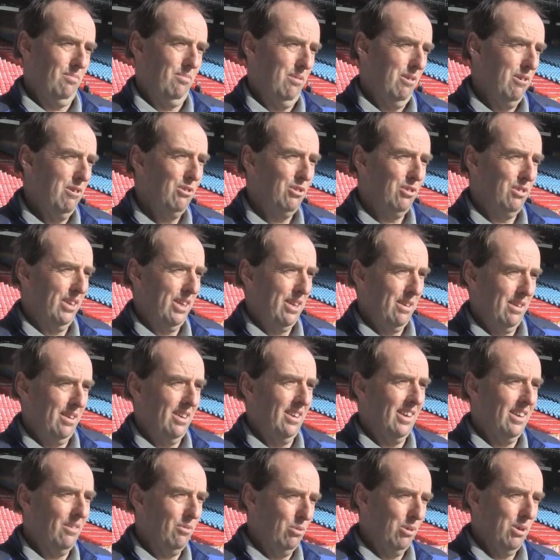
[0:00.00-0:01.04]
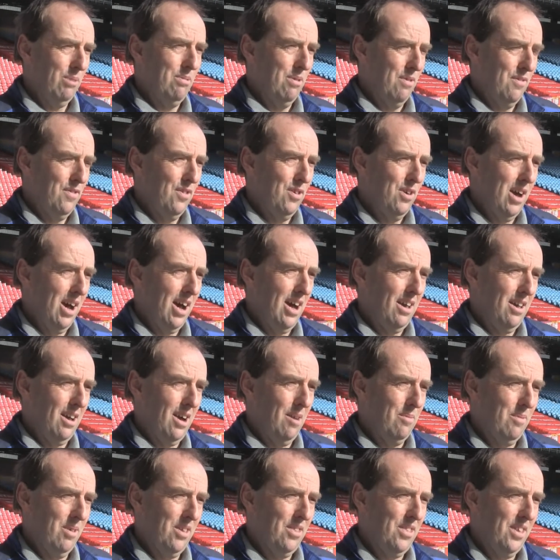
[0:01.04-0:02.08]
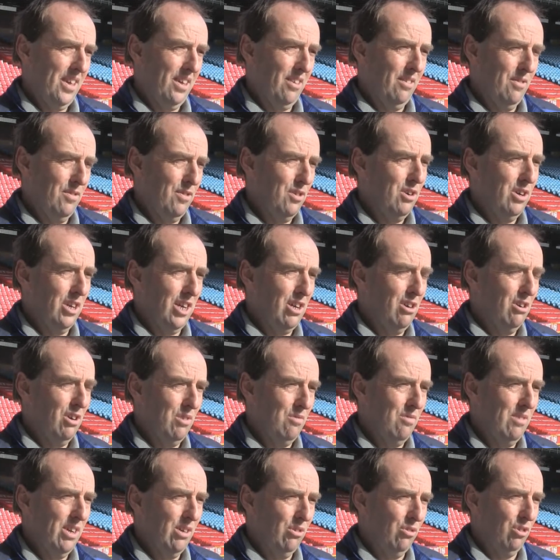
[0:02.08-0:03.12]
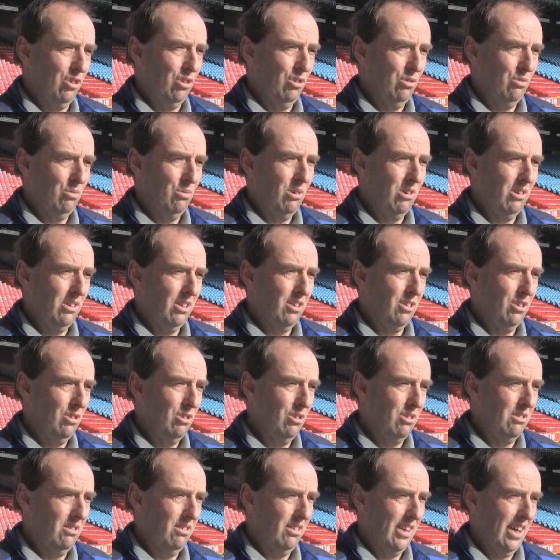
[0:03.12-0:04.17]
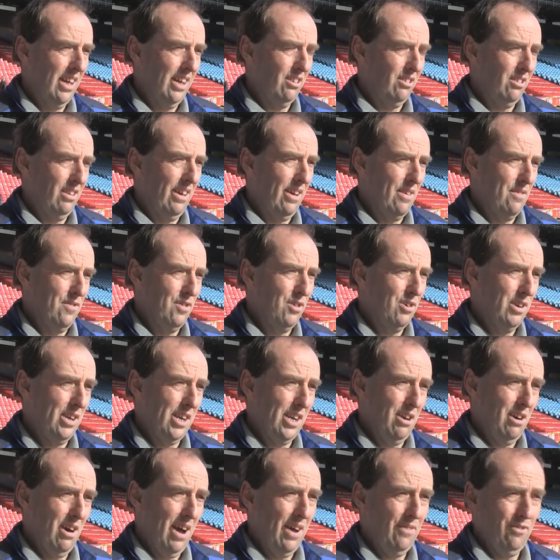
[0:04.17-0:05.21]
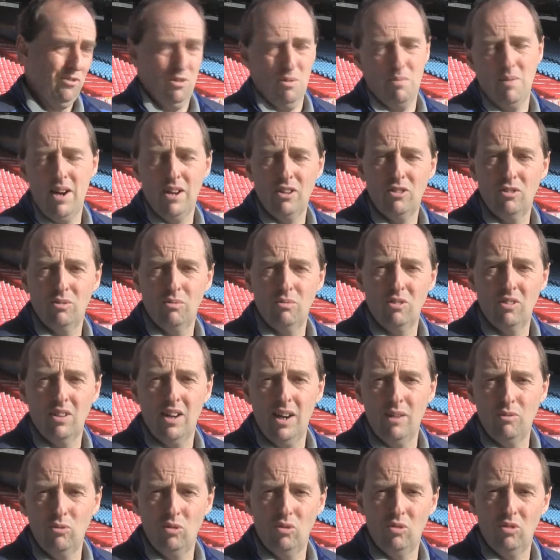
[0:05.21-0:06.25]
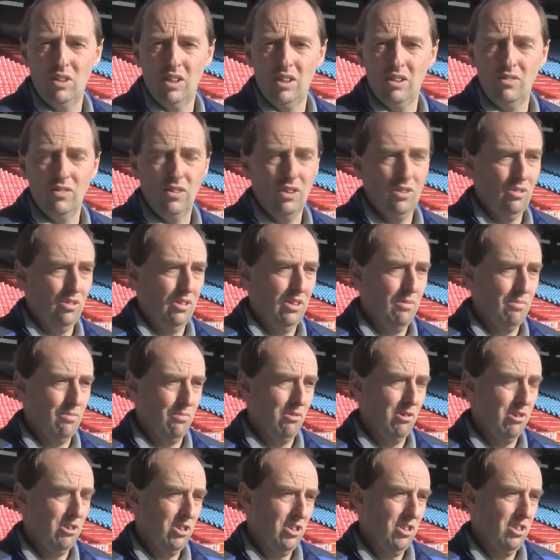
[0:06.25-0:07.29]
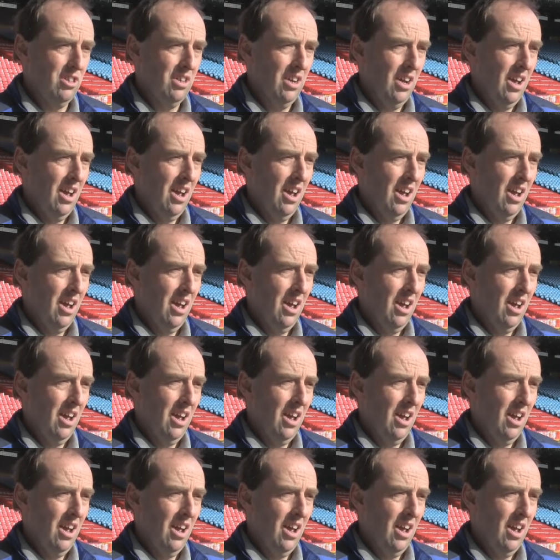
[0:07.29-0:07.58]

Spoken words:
personally we prefer. I think the verti-cutting reels are good, nice light verti-cut after a match sometimes instead of using a brush.